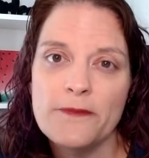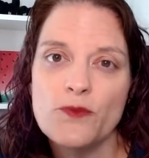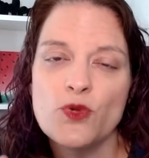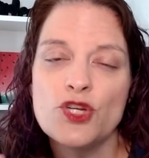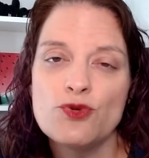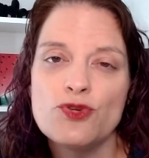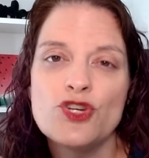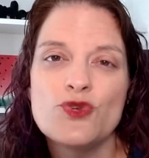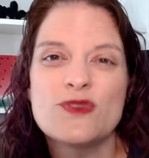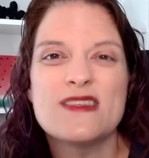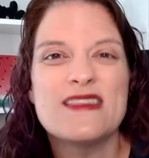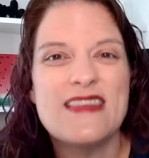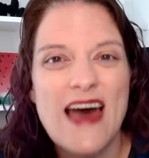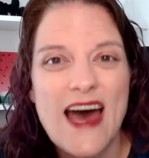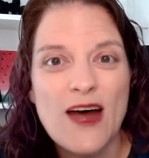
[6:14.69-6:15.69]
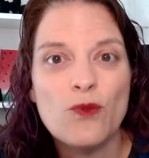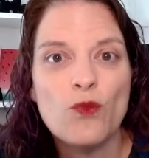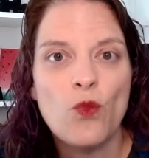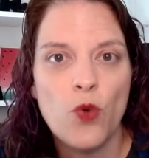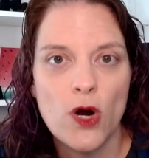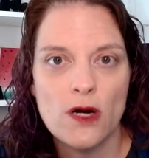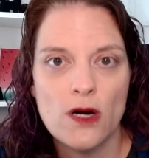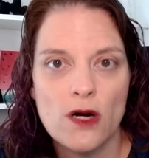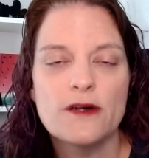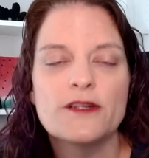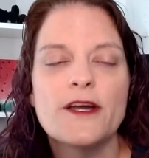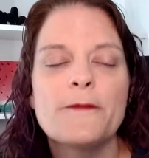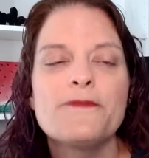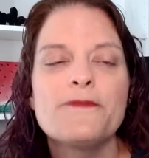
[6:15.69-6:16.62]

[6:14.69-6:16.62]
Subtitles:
when you use that word,